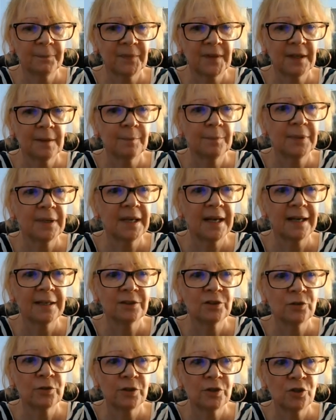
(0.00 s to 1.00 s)
and plan
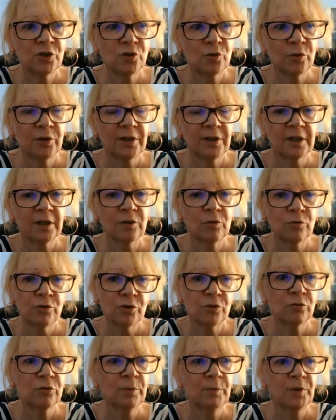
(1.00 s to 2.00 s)
to ensure that
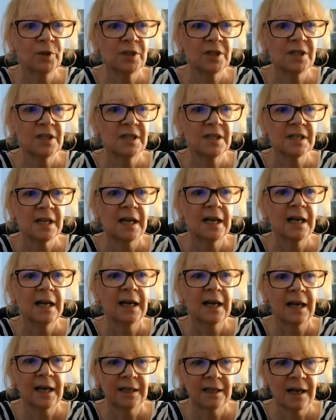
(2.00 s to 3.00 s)
coastal communities
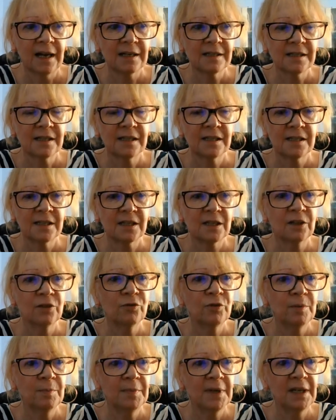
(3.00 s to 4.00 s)
and assets can
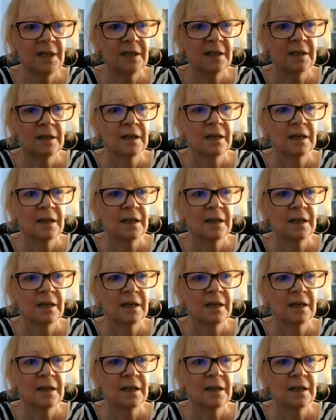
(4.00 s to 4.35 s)
remain